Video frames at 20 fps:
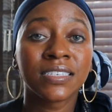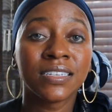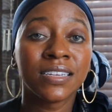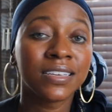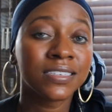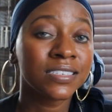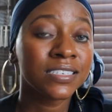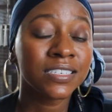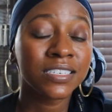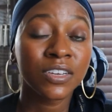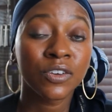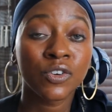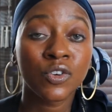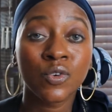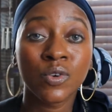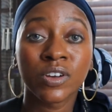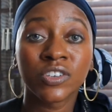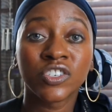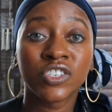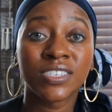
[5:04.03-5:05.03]
the necessary
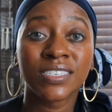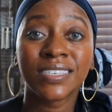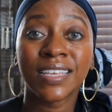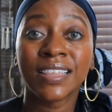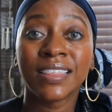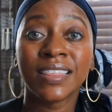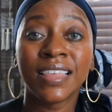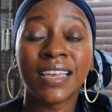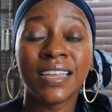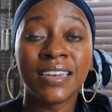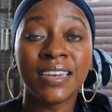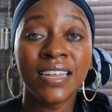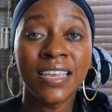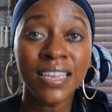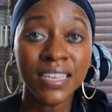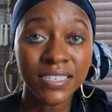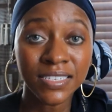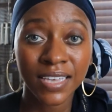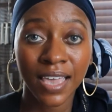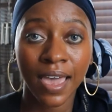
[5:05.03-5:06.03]
questions that they
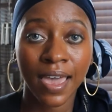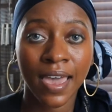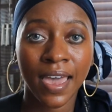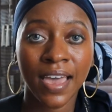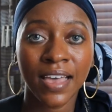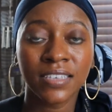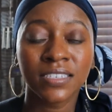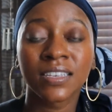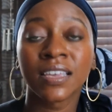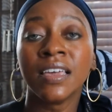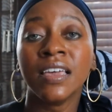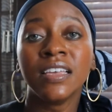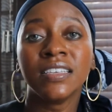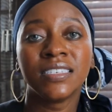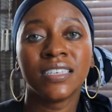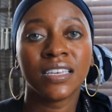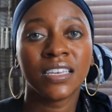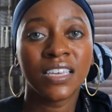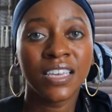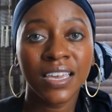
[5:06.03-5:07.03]
need to ask
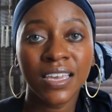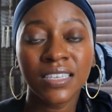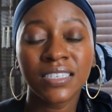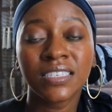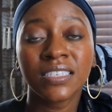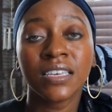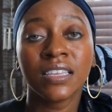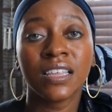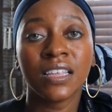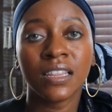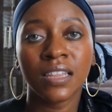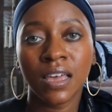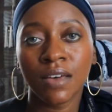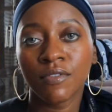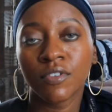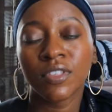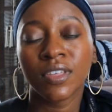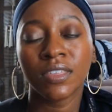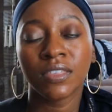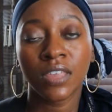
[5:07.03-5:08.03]
to get to the
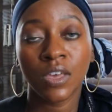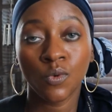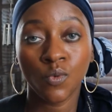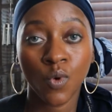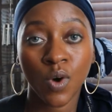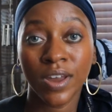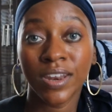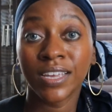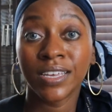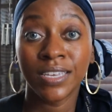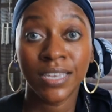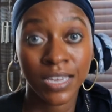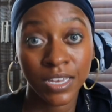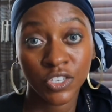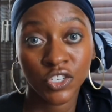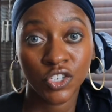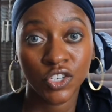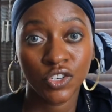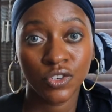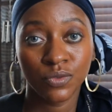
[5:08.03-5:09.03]
level that they want to get
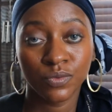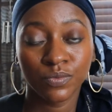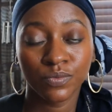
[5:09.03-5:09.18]
to.